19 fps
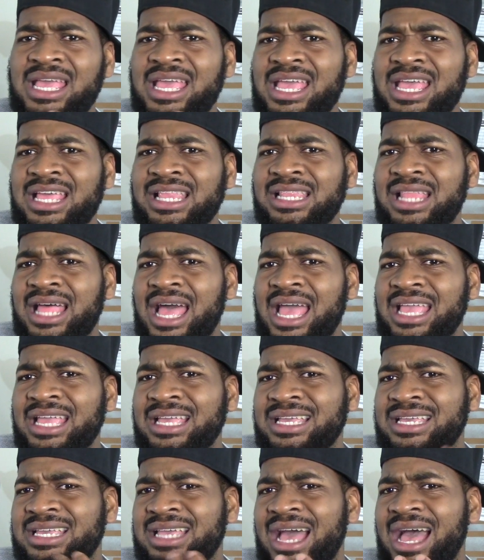and,
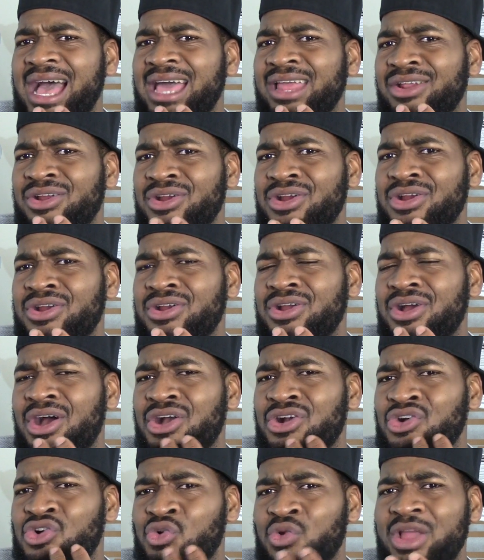like, got her
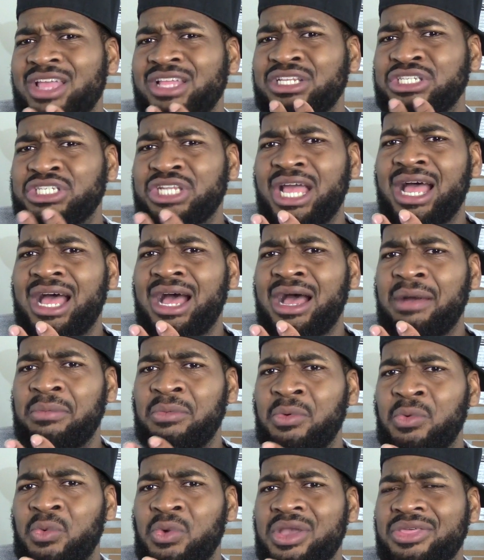a great
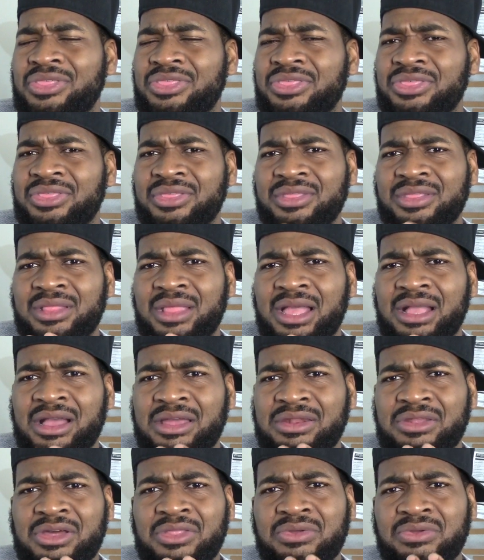job with, like,
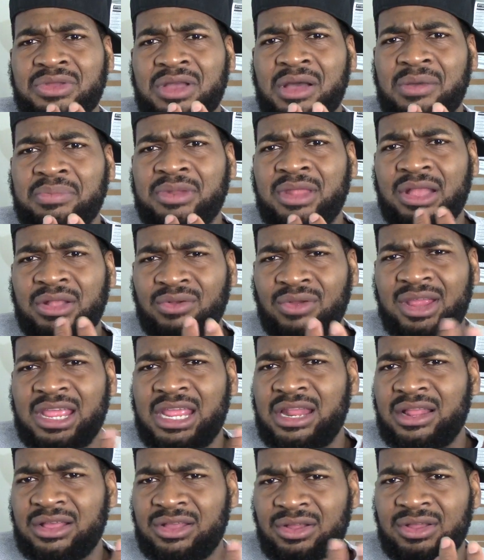another company, a great
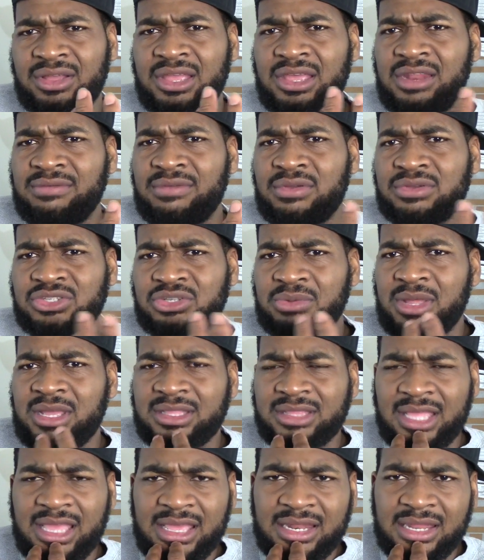interview or something
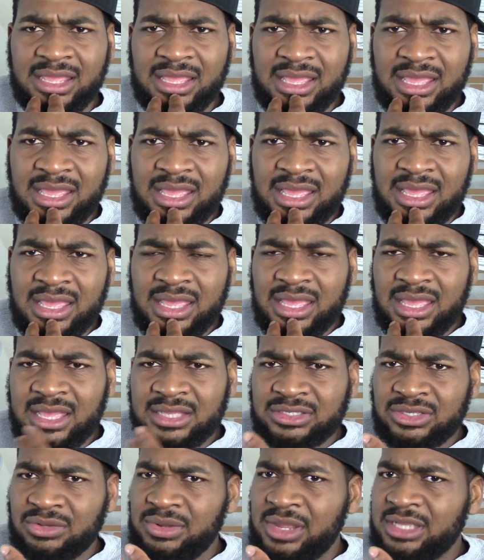like that.
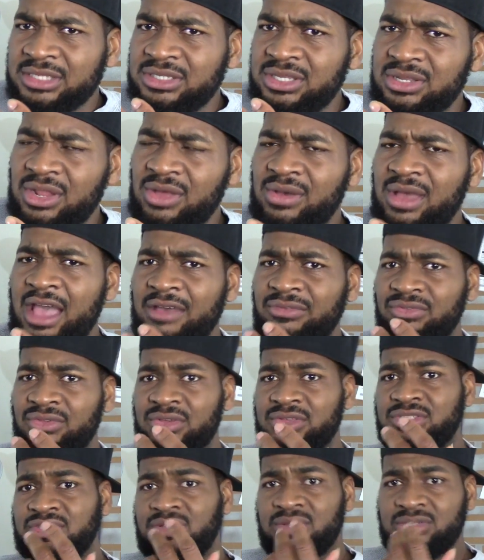And so next thing you know, after
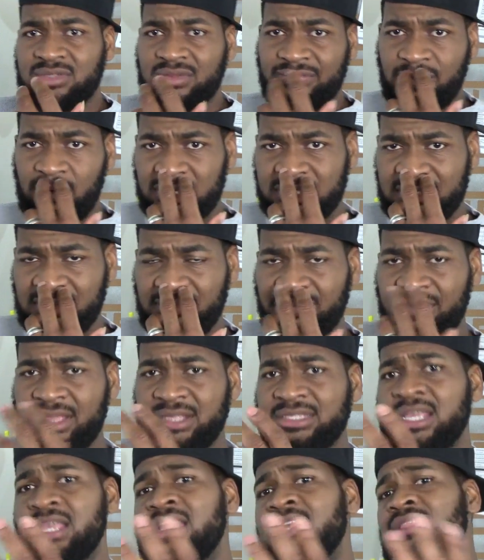a series of unfortunate
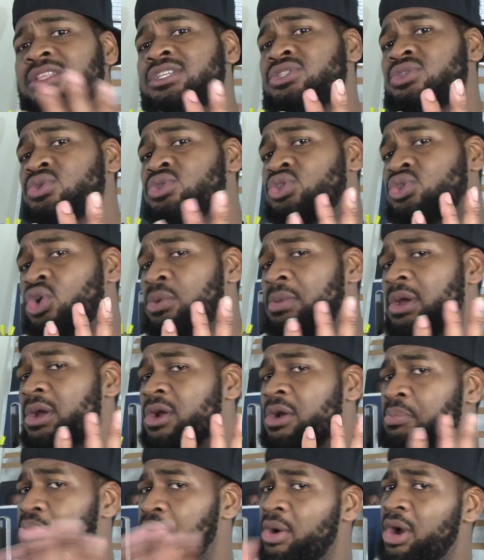events, this dude showed up at
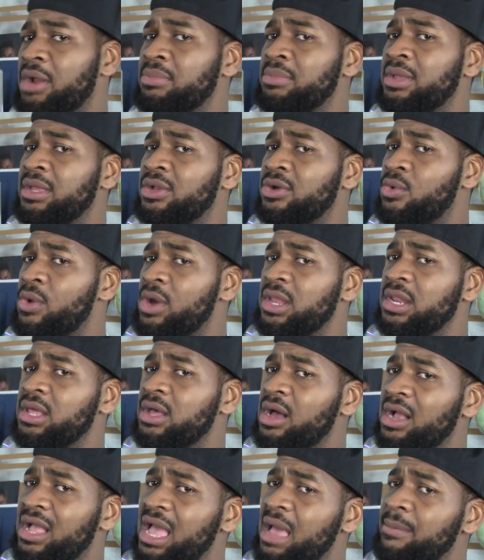her apartment. Quinn and
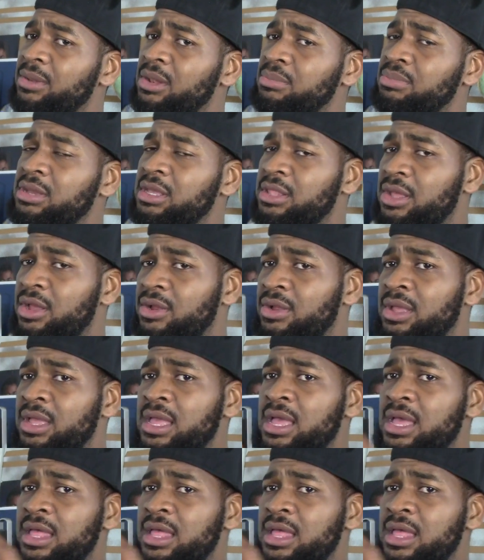Huck happened to be there.